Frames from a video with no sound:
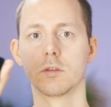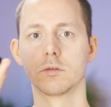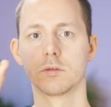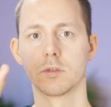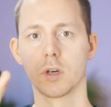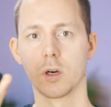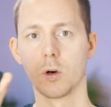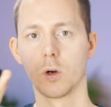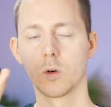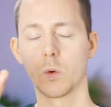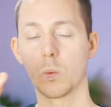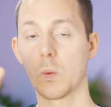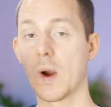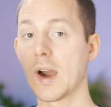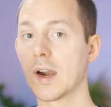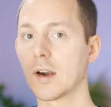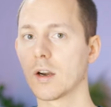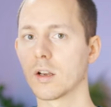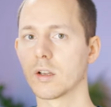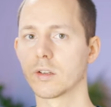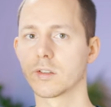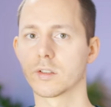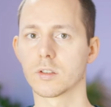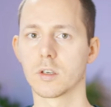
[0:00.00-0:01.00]
Rode
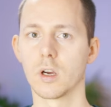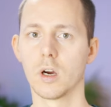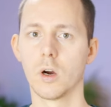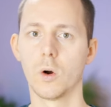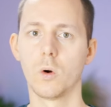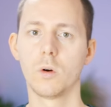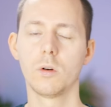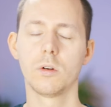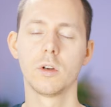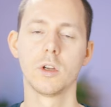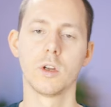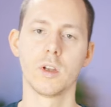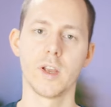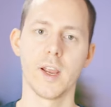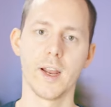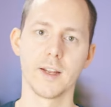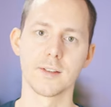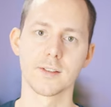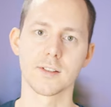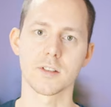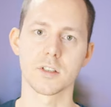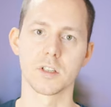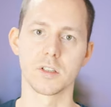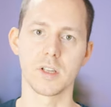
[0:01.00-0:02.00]
Wireless Go,
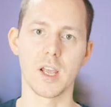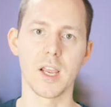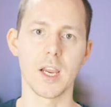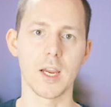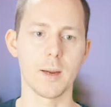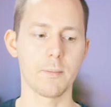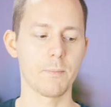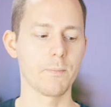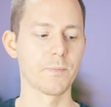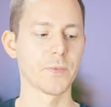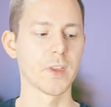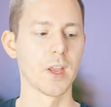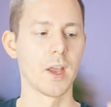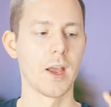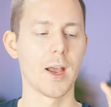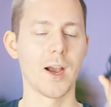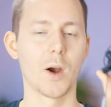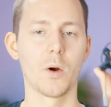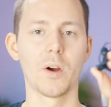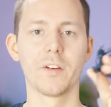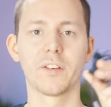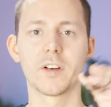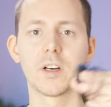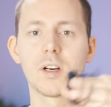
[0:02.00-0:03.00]
hence the name.
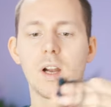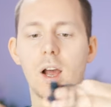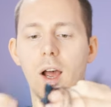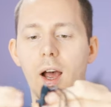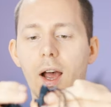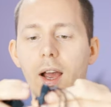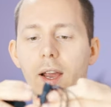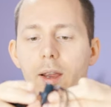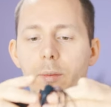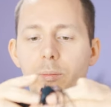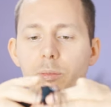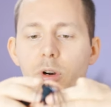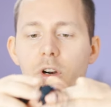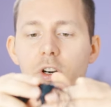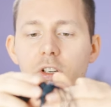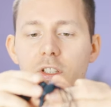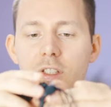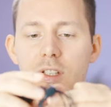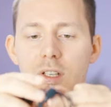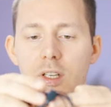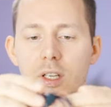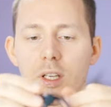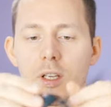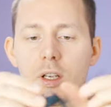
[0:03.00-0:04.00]
However, I
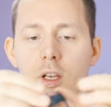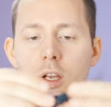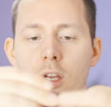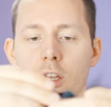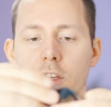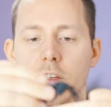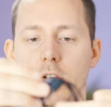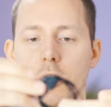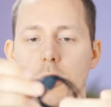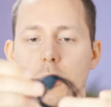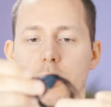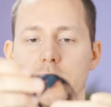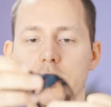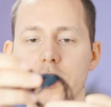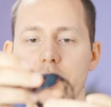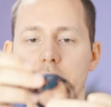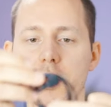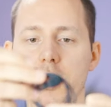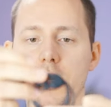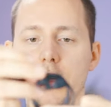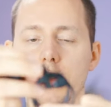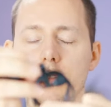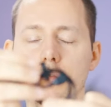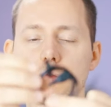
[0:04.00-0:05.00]
personally use
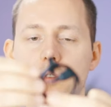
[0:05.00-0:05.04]
the